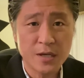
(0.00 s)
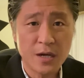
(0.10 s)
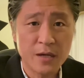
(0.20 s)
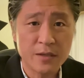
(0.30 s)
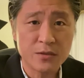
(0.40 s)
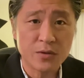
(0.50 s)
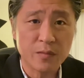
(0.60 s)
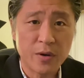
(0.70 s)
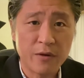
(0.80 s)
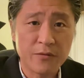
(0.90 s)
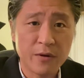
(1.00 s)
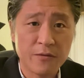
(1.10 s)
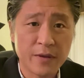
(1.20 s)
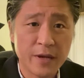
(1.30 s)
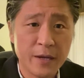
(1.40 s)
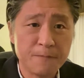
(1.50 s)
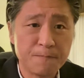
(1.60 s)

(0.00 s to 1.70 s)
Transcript: I took a profit off of that.